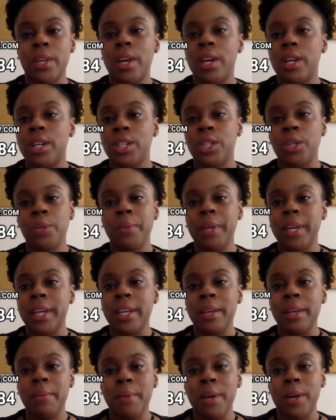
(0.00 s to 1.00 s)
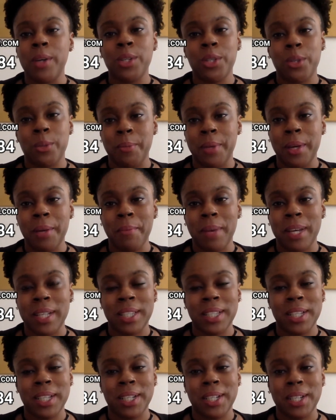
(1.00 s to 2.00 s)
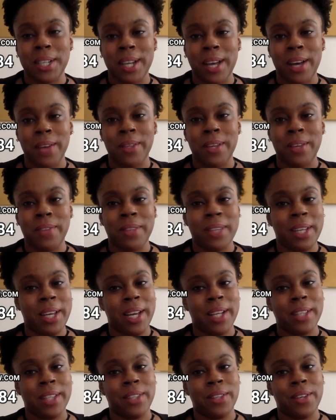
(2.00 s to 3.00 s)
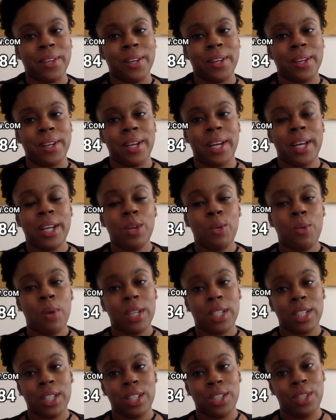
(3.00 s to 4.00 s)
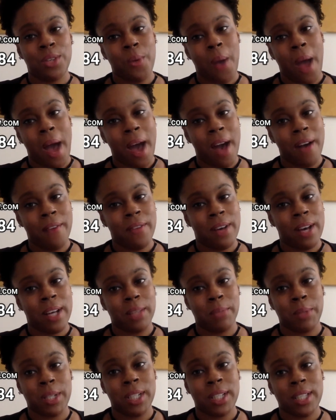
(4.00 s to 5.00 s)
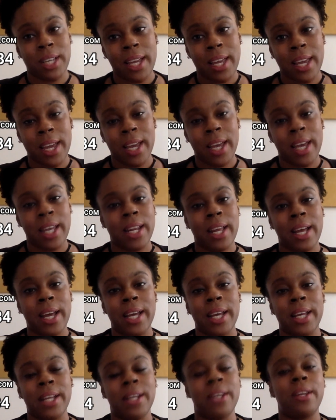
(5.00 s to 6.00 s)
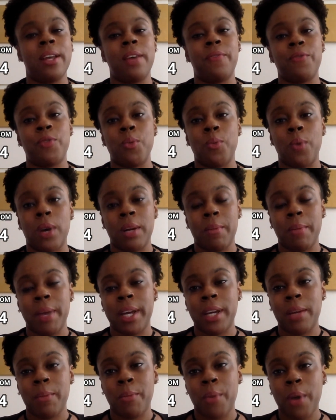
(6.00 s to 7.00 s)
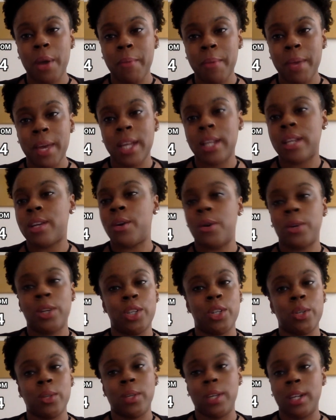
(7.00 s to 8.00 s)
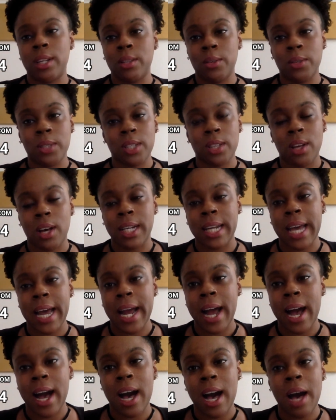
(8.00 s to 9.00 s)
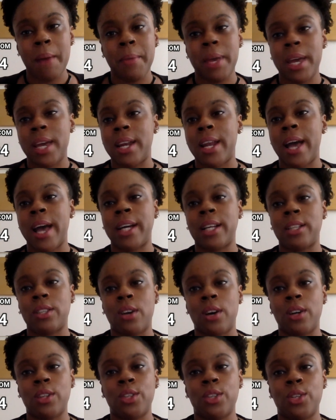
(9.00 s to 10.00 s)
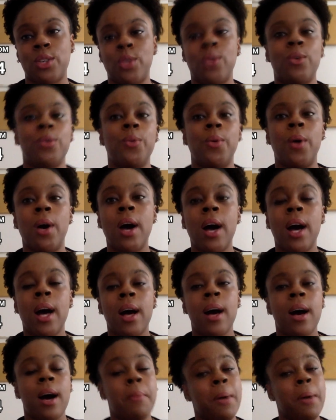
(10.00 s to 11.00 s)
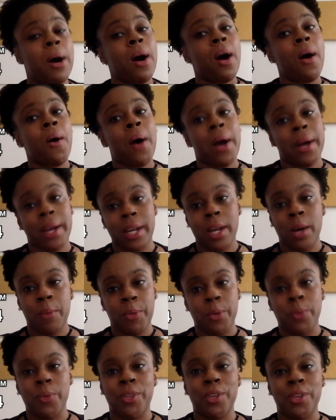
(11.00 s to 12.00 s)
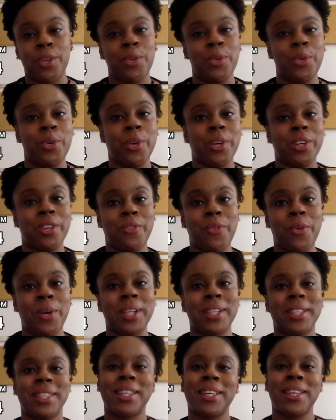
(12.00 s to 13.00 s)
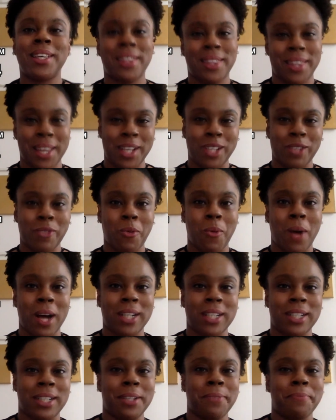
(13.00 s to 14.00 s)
Shoot me an email, shoot me a message, and I'll definitely answer any questions you have as much as I can. And if you want to make an appointment, go to JolenaLewisLaw.com and I can talk to you about how I can help you with your New York divorce. Thanks for watching.